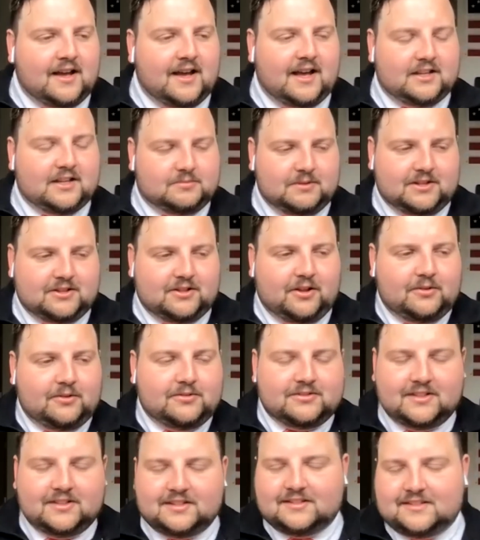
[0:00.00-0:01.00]
as we
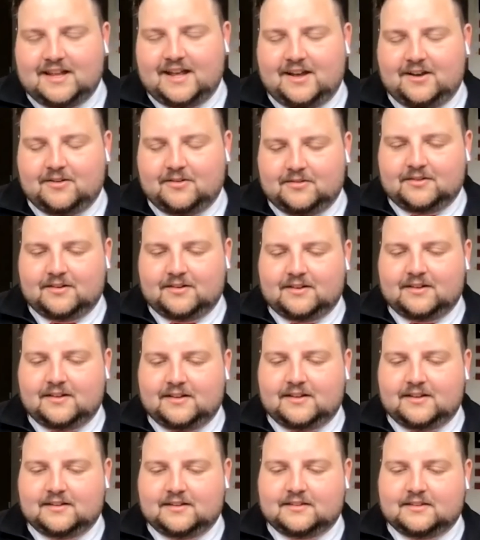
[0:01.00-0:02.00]
close this down,
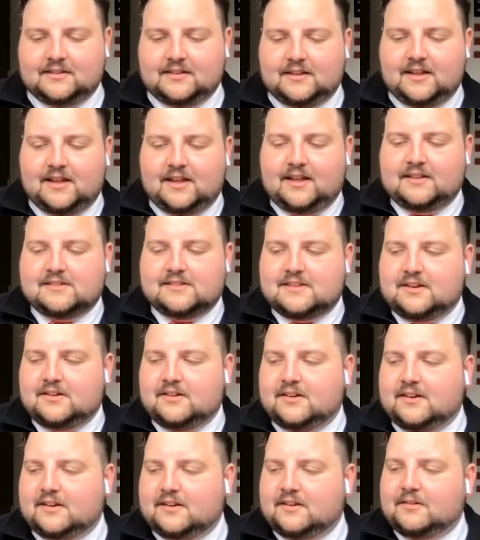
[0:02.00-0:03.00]
is
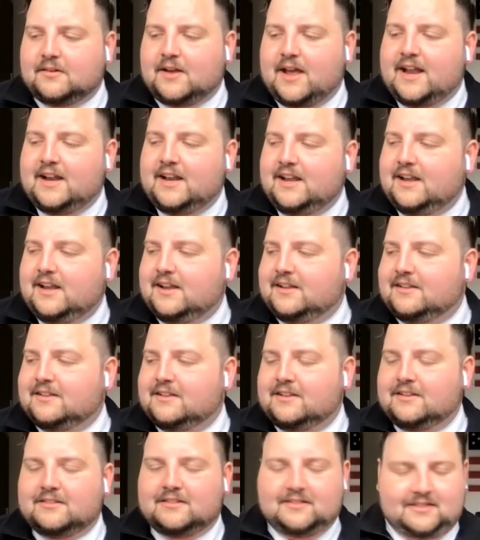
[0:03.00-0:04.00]
there
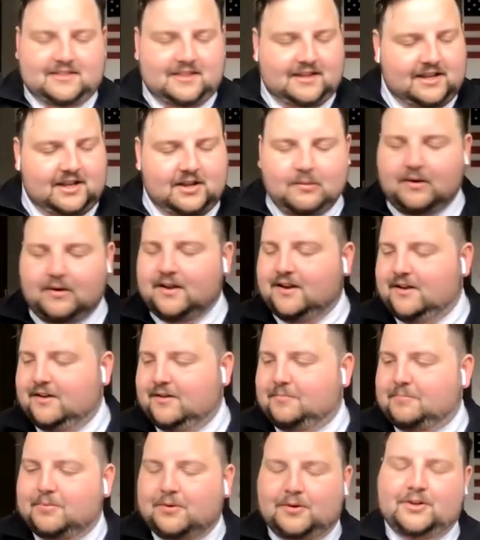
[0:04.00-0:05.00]
anything you want
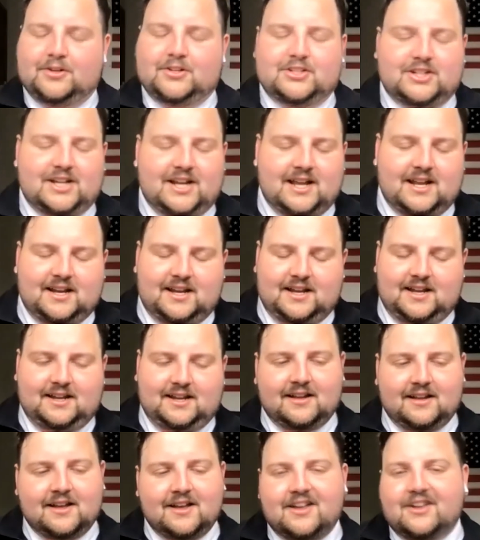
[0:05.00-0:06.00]
to push?
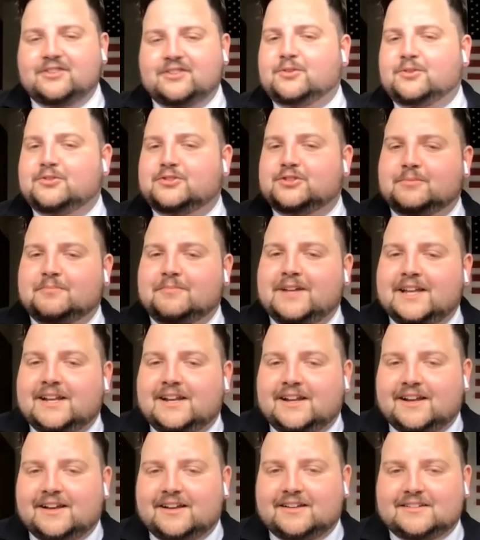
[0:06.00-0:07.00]
Any social
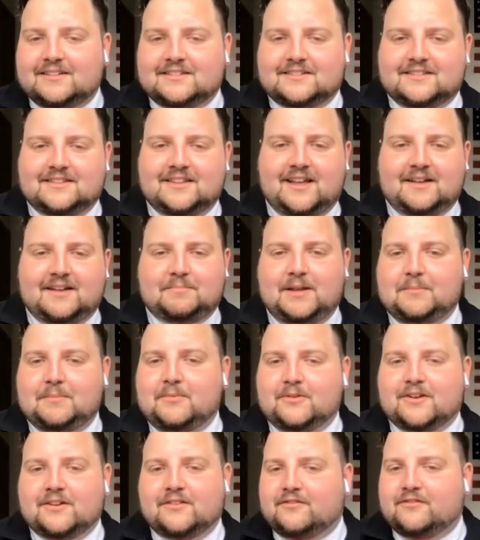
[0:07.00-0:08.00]
medias that
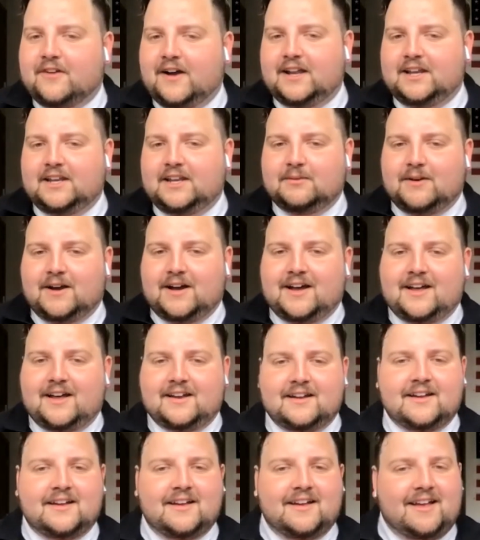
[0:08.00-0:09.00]
people can find you at?
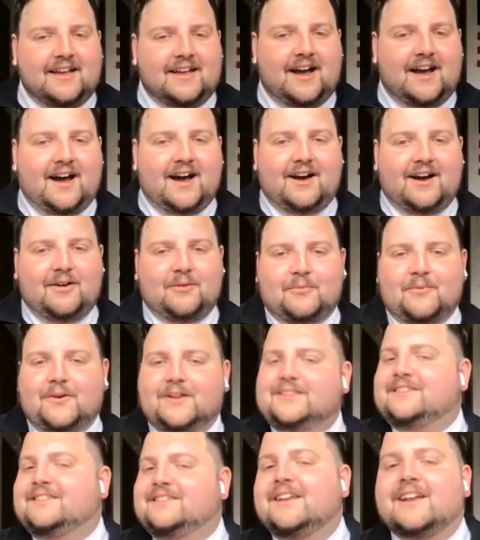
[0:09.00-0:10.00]

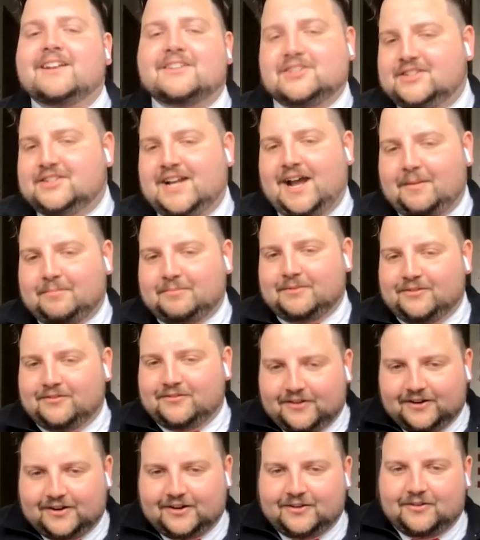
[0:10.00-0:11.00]
What's the next chapter
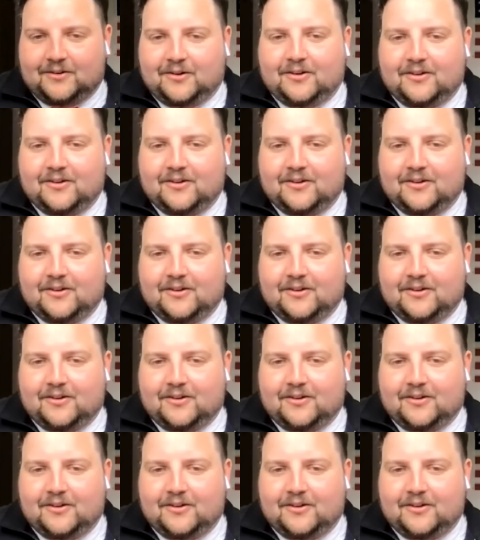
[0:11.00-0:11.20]
for you?